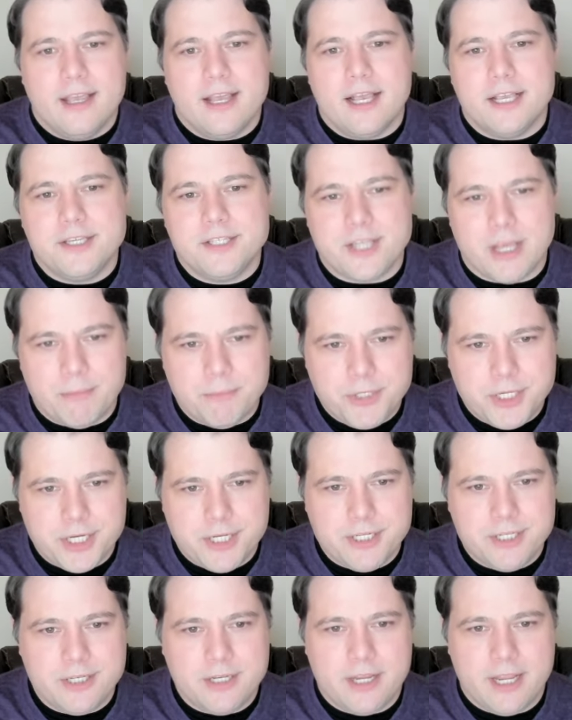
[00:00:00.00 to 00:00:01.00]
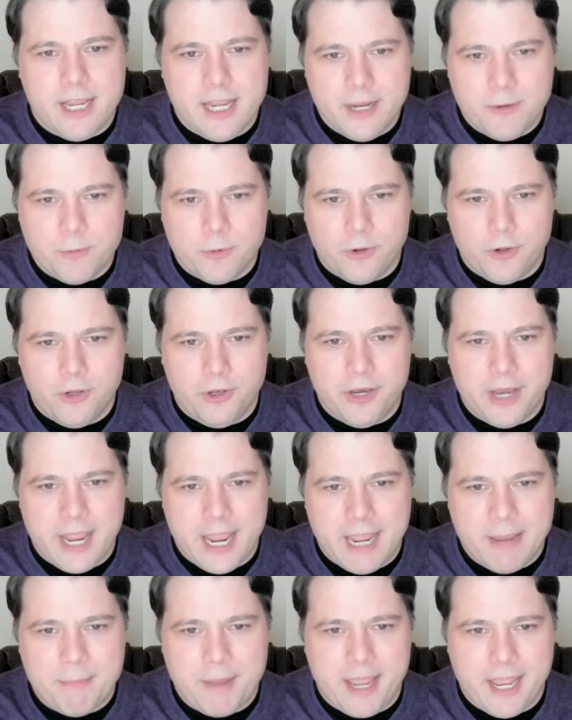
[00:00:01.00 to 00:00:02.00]
assumptions equal
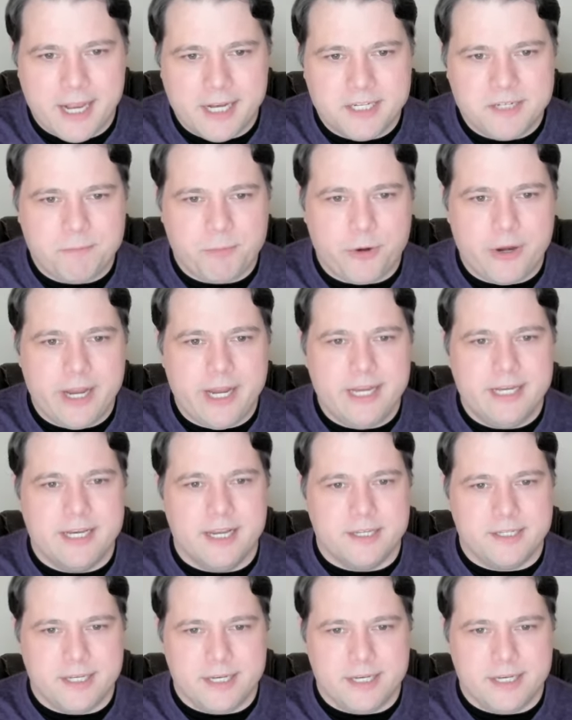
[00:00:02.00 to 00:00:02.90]
name, aged, breed does